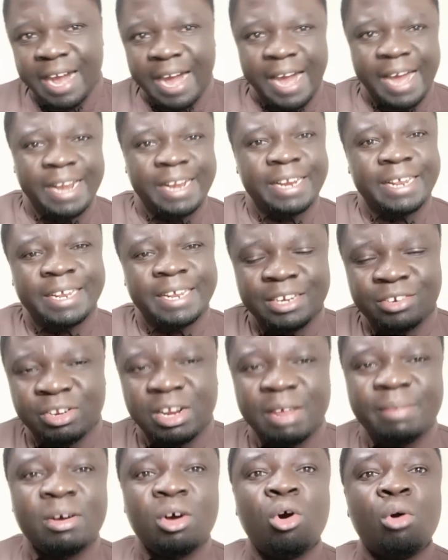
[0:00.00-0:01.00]
And uh,
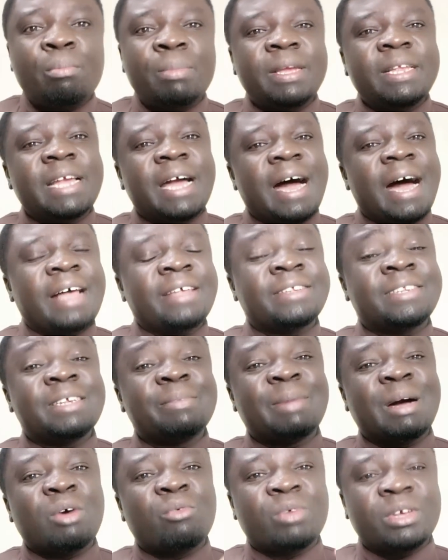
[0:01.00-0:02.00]
Trevor Ombija asked
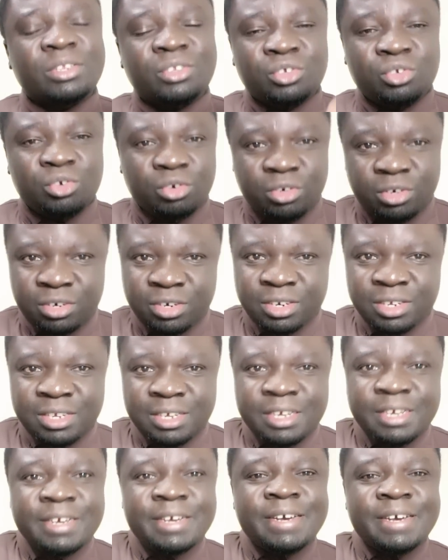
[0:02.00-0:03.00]
him a question
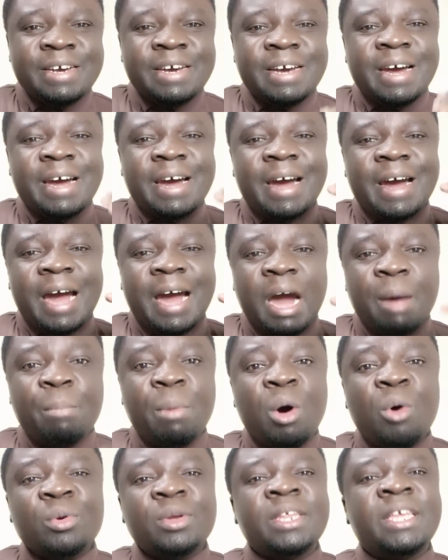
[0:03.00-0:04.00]

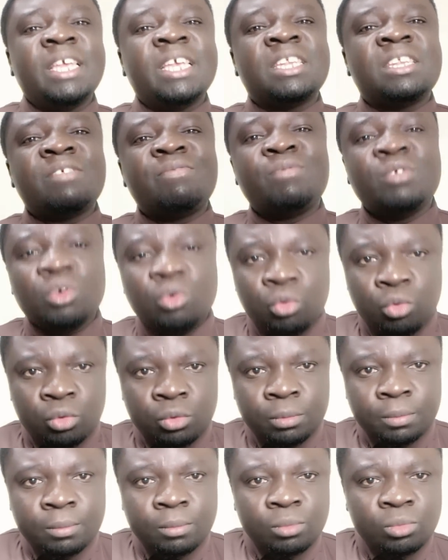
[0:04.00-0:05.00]
about his
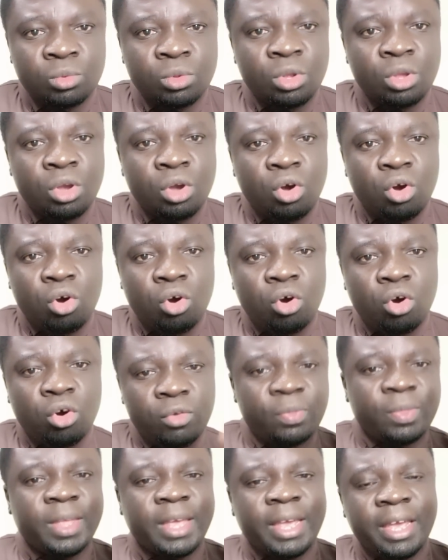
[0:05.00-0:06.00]
view
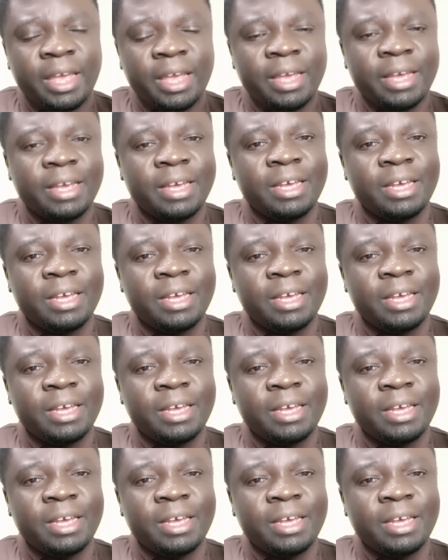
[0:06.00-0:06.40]
on the